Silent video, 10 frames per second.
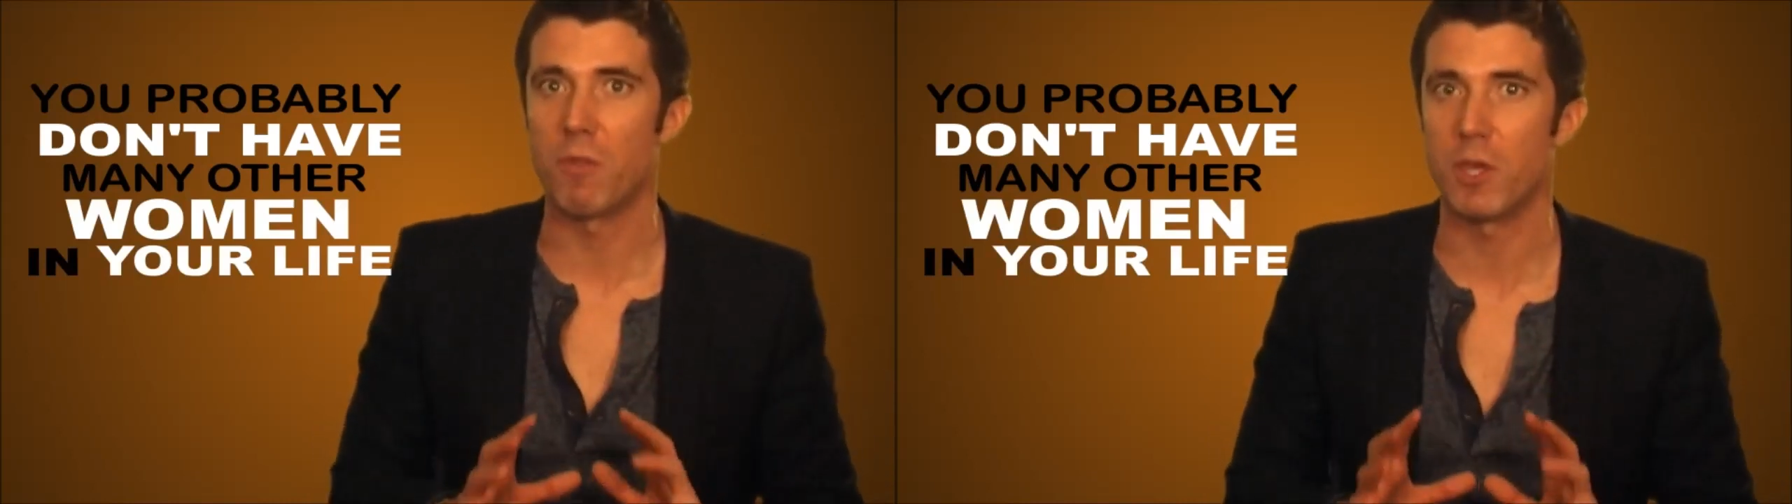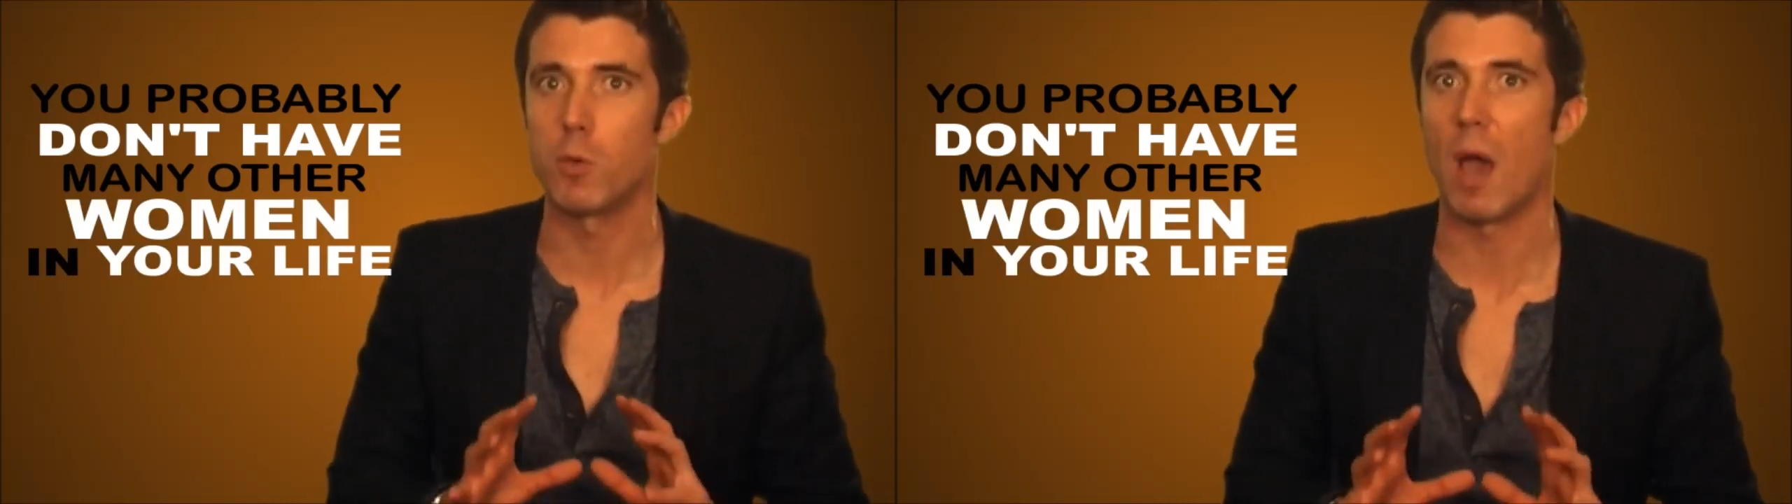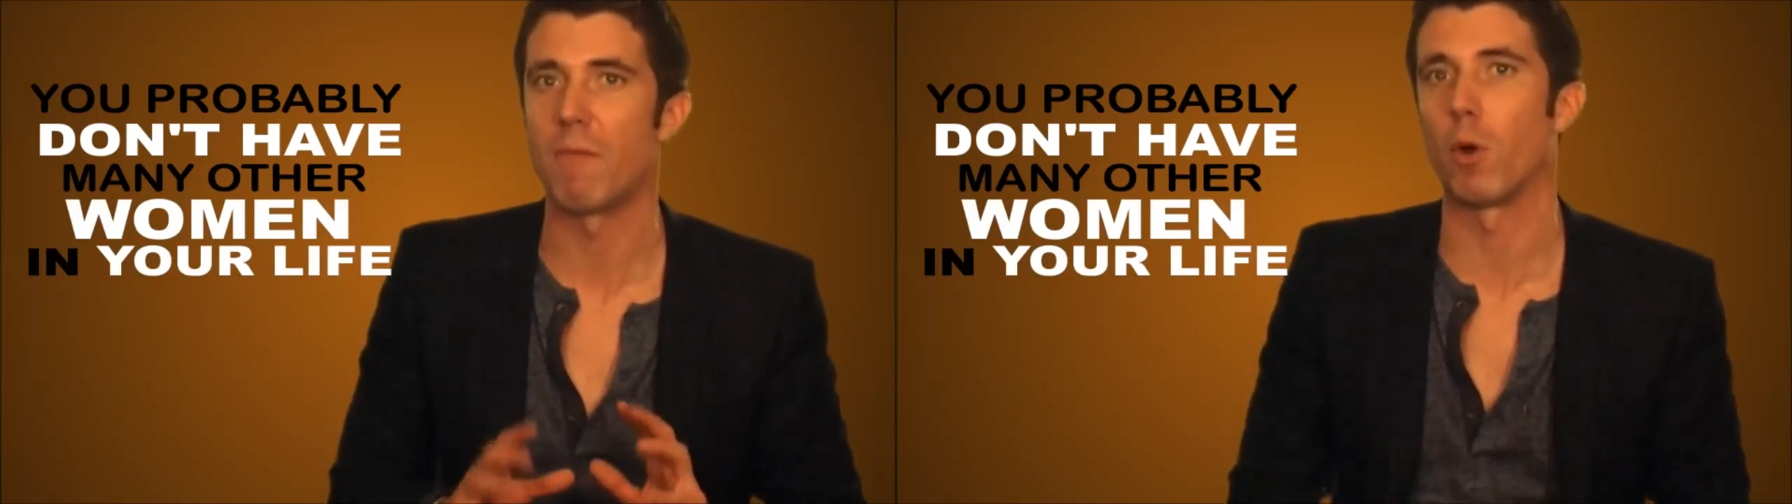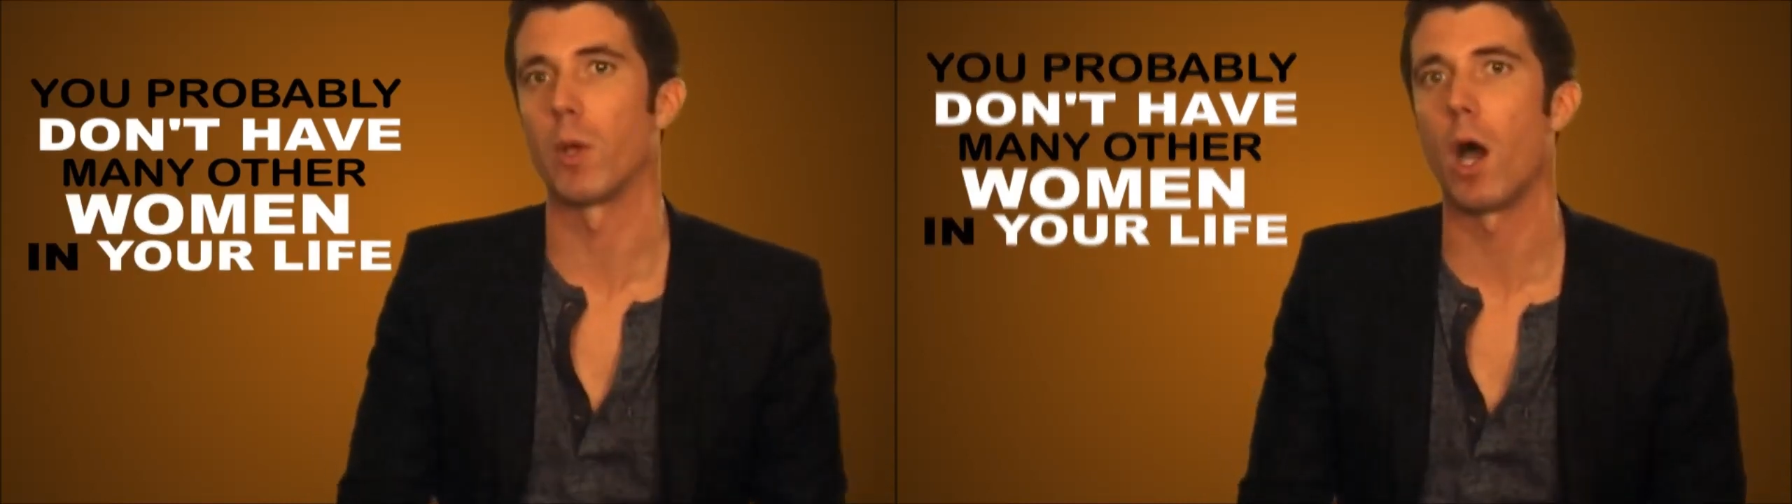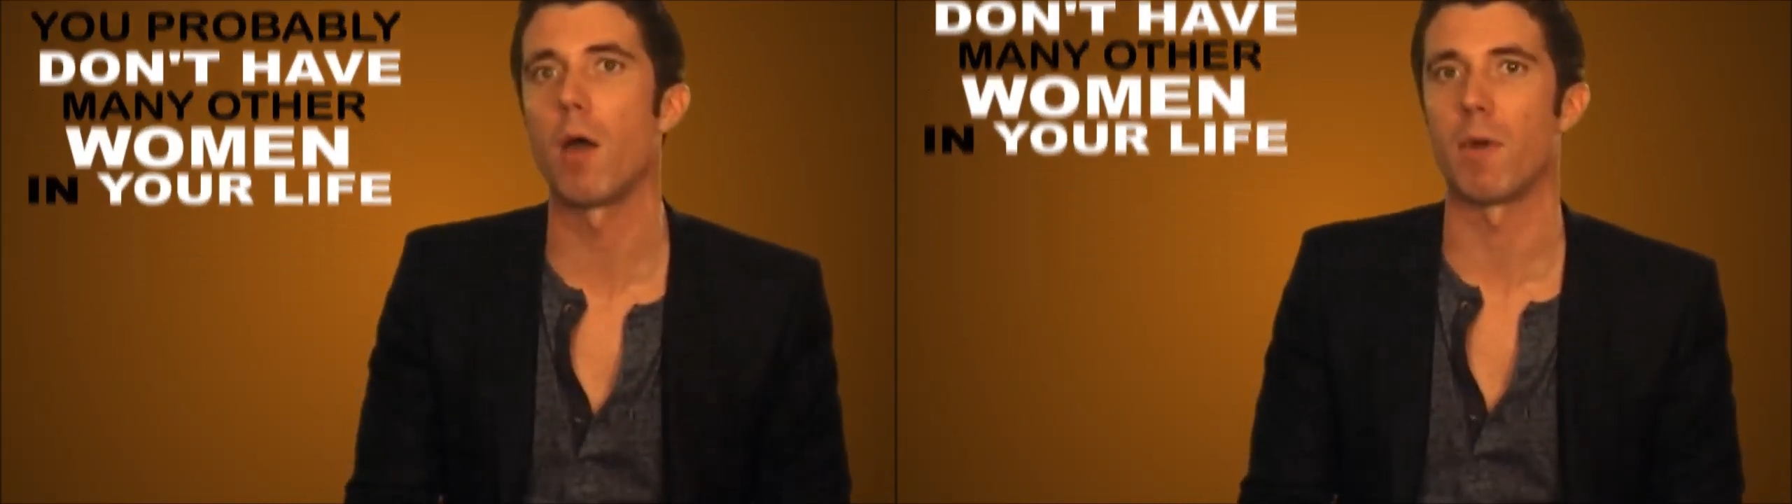thing you have
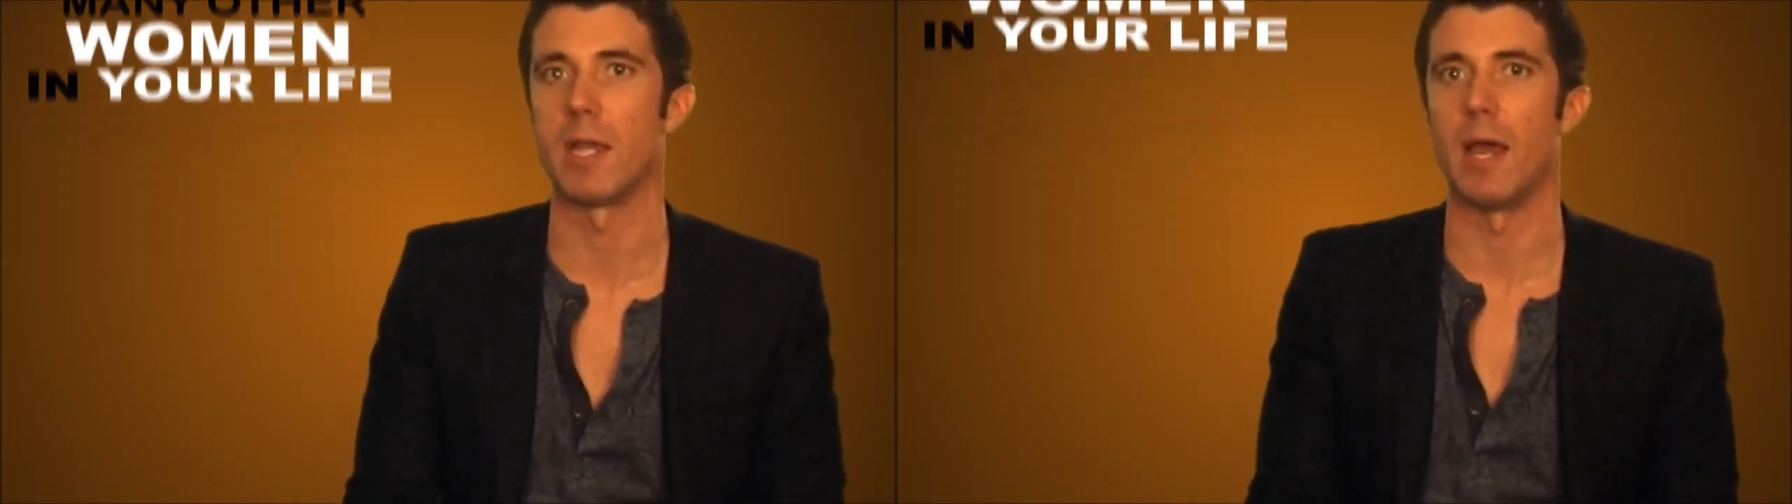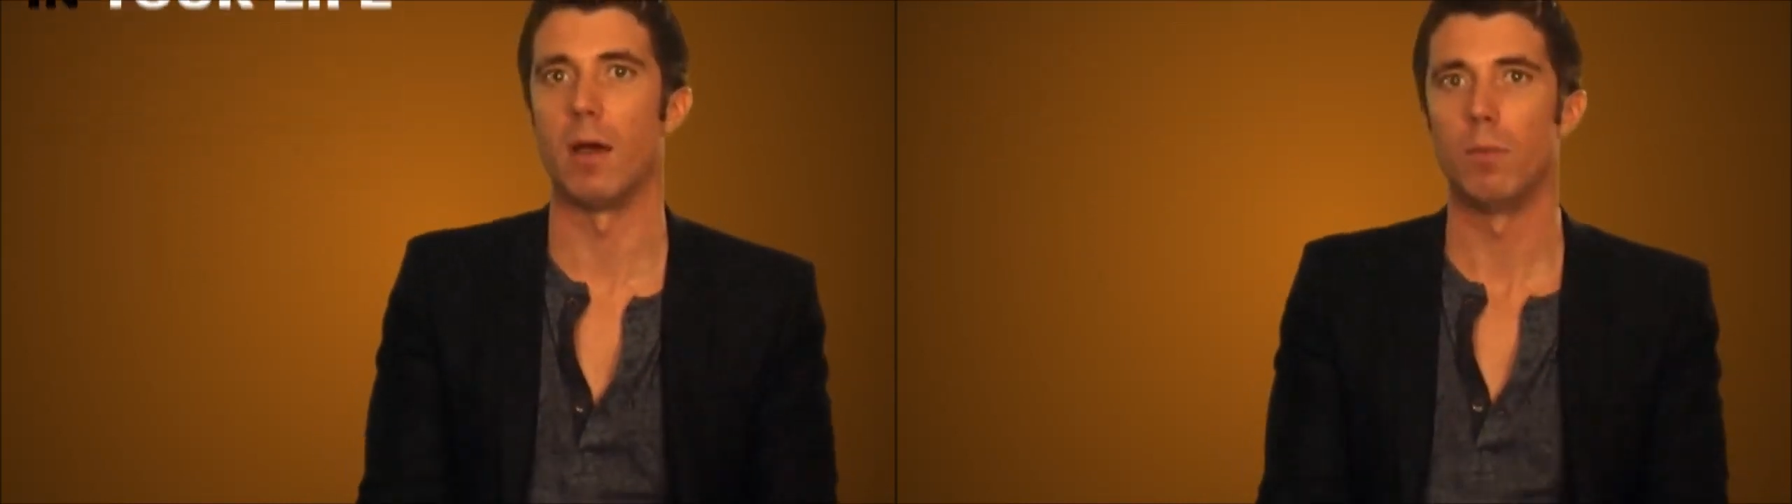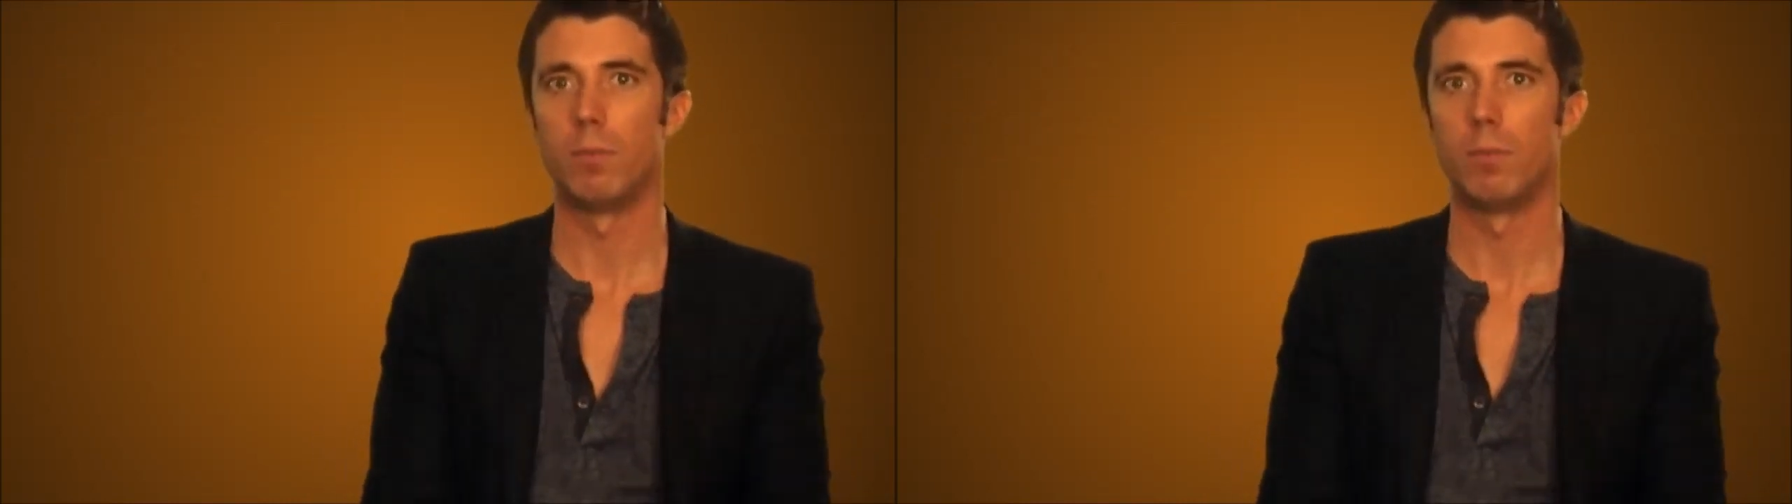going on right now.